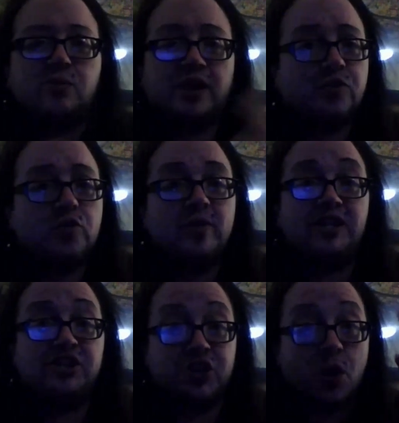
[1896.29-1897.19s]
one of whom
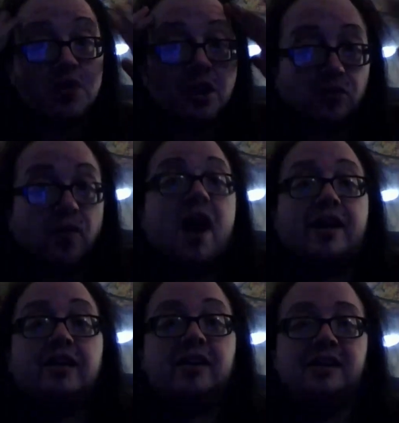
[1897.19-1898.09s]
is so
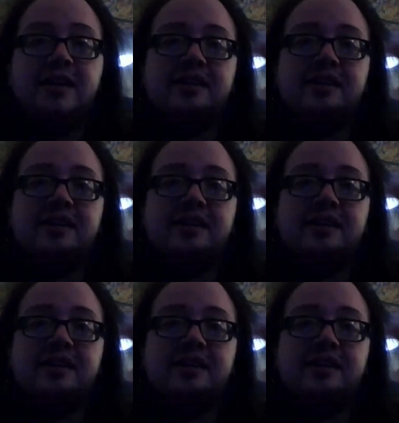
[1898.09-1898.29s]
neurotic